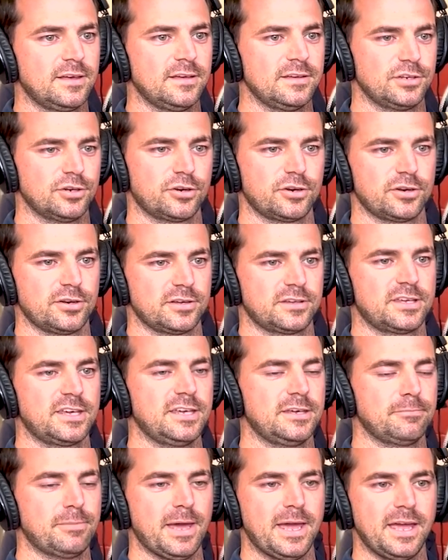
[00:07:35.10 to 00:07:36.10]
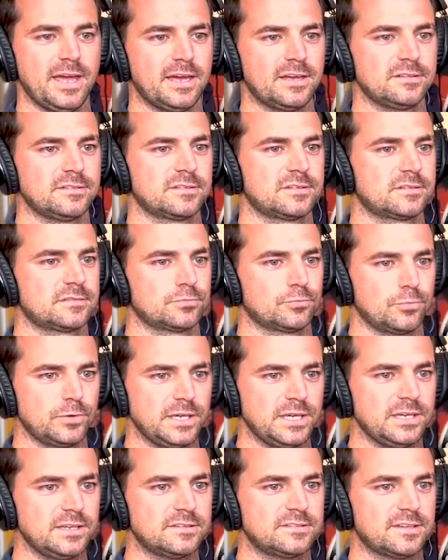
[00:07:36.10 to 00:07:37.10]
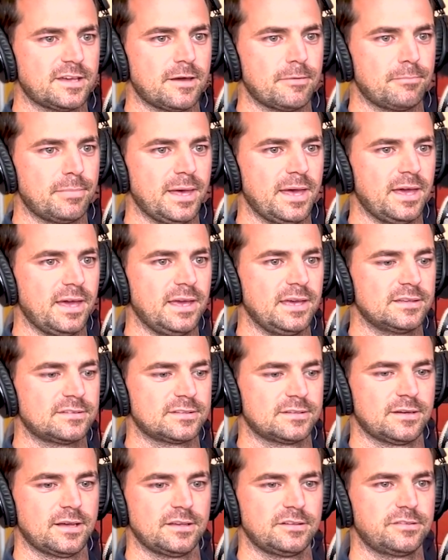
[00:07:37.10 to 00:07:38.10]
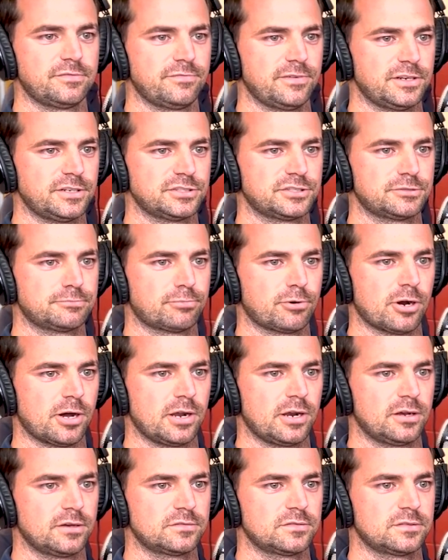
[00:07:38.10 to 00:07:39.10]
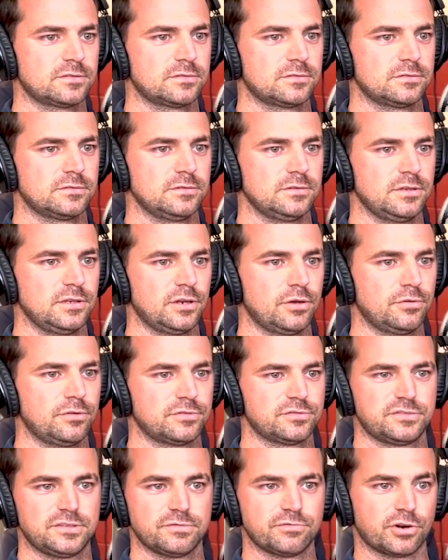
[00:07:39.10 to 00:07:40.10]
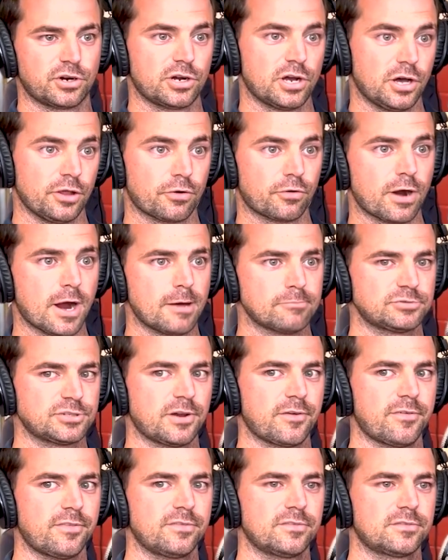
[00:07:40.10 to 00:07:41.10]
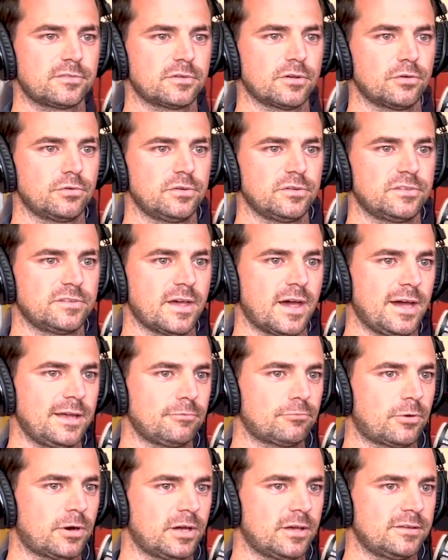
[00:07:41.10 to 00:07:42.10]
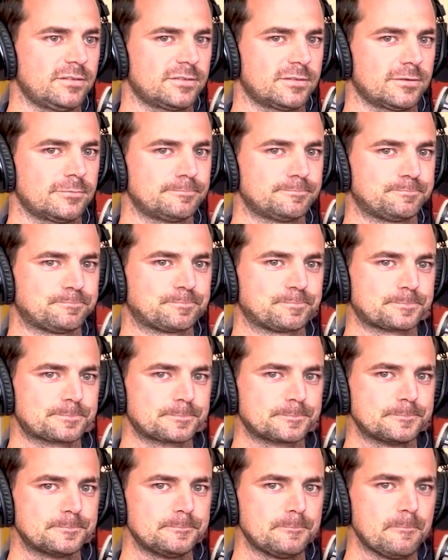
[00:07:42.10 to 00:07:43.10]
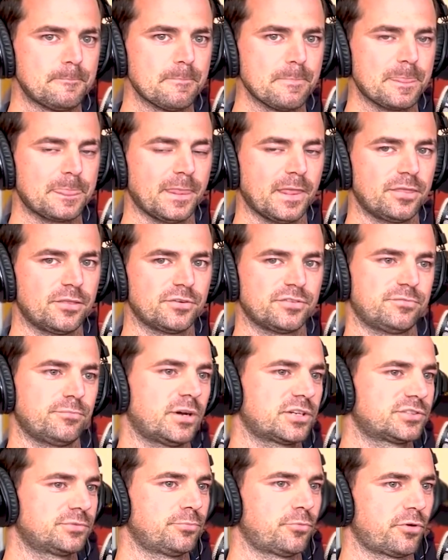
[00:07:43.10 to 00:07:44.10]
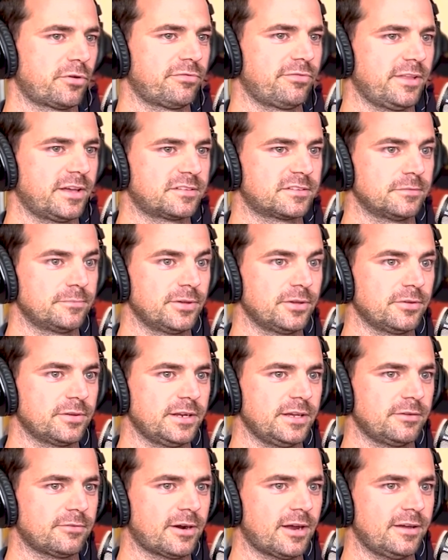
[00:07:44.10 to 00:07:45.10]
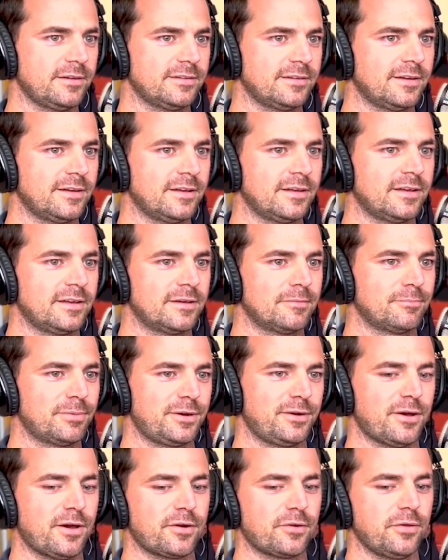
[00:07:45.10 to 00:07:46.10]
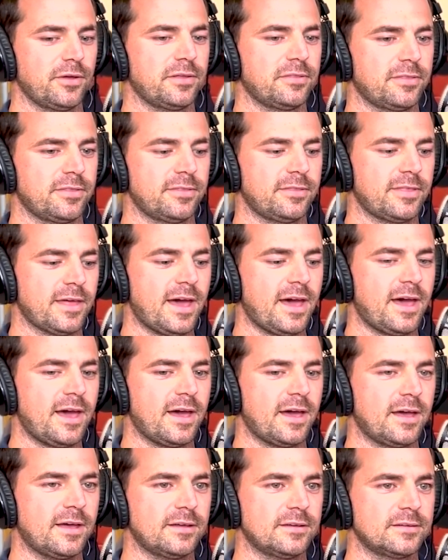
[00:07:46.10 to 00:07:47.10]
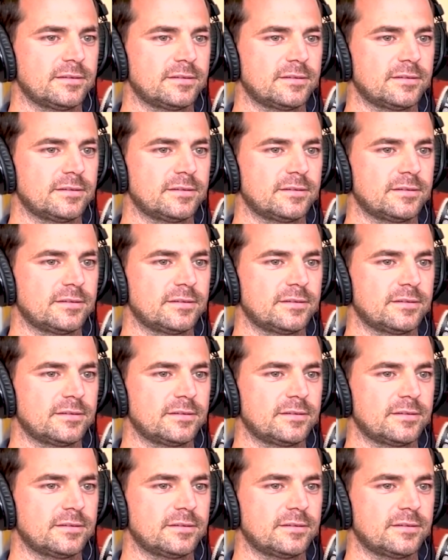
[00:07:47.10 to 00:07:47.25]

You're going to keep ants, weeds at bay. It's a nice finished product. There's different color options. So design wise, there's much more flexibility, right? But not only that,